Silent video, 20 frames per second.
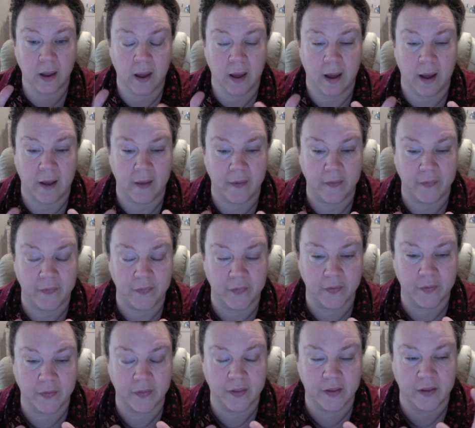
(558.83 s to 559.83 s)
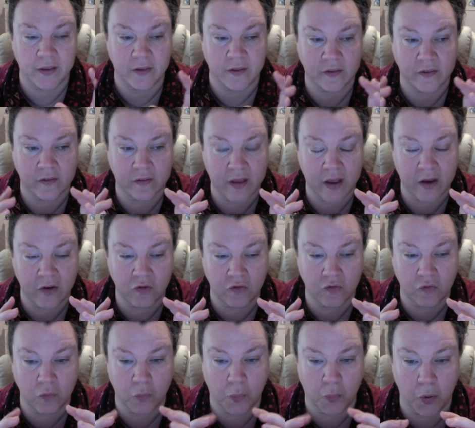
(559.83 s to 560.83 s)
as the
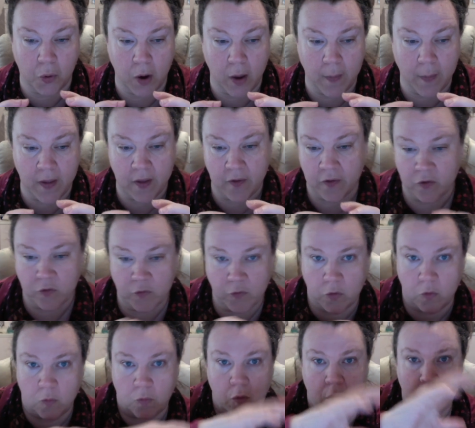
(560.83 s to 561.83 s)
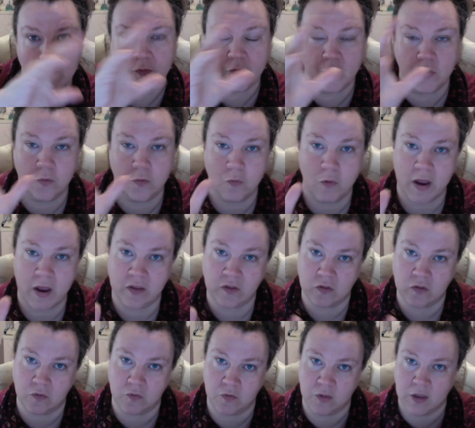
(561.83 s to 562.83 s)
central premise for the
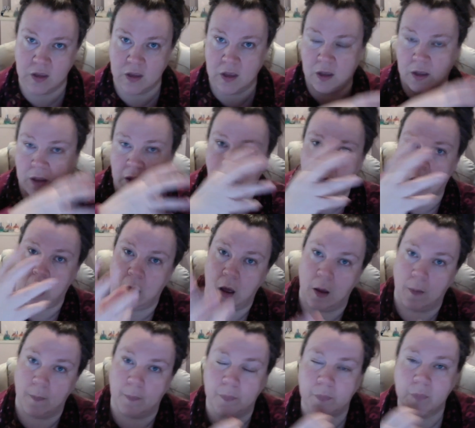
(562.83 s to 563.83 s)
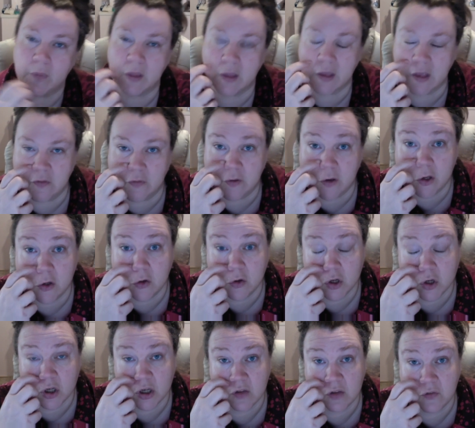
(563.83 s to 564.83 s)
rest of the
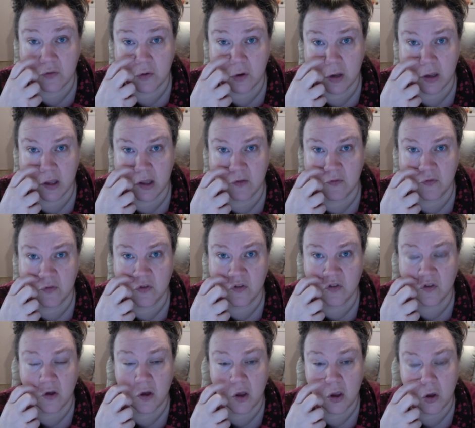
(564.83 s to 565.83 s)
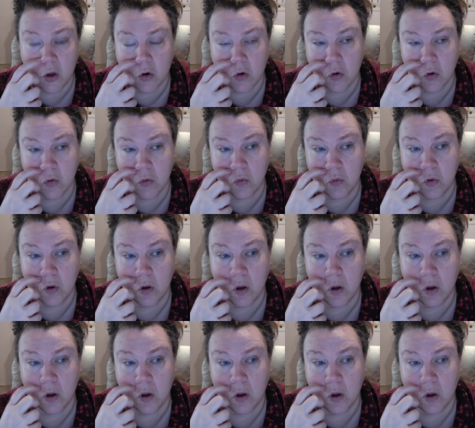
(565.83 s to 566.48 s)
evolution, if you like, of the cycle,